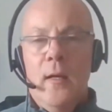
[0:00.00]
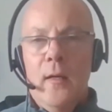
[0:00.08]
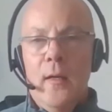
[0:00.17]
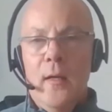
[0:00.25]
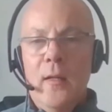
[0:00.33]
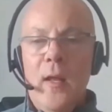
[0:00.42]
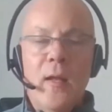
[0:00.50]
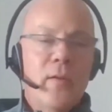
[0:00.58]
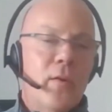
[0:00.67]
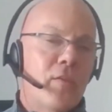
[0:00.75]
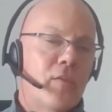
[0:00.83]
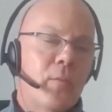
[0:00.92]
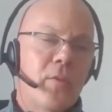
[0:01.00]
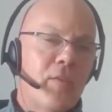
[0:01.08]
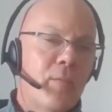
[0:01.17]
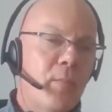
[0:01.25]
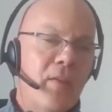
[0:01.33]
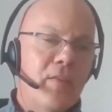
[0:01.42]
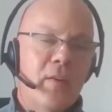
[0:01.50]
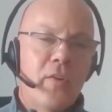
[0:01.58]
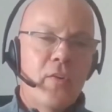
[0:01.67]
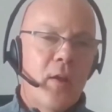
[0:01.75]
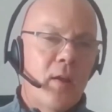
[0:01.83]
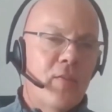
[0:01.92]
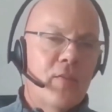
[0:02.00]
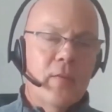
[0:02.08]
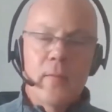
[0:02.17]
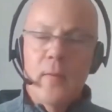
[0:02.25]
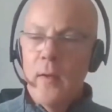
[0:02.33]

And then there's some just basic checks.